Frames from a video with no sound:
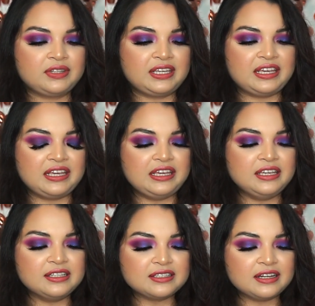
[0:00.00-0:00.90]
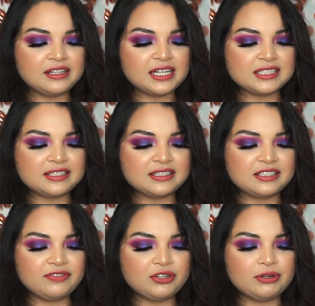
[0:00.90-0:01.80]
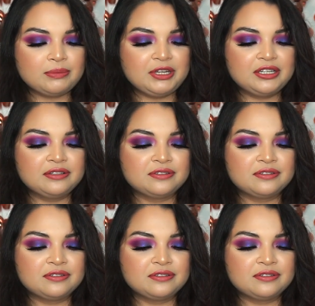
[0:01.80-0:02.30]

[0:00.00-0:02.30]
Key sunglasses, if you know what I mean.